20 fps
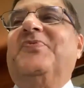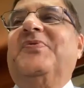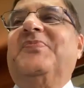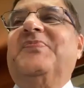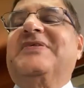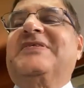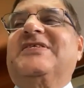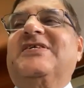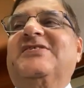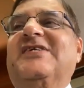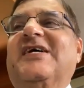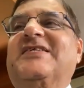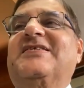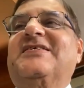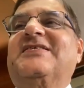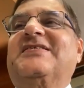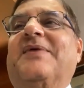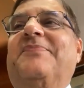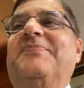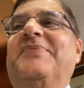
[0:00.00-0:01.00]
Mr.
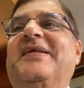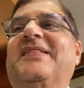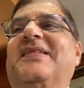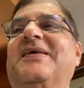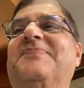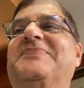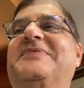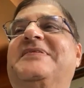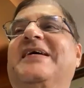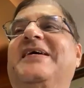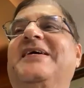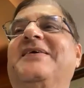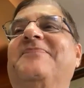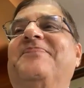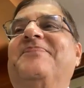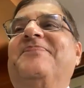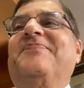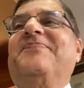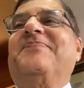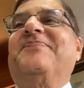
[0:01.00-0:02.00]
Justice Abhay Tipse,
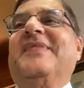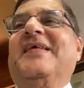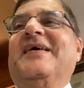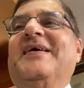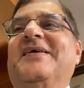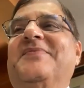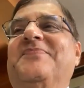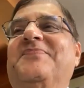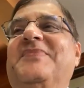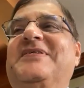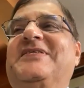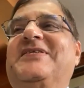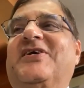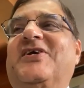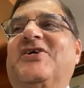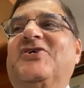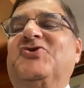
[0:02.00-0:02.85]
Mr.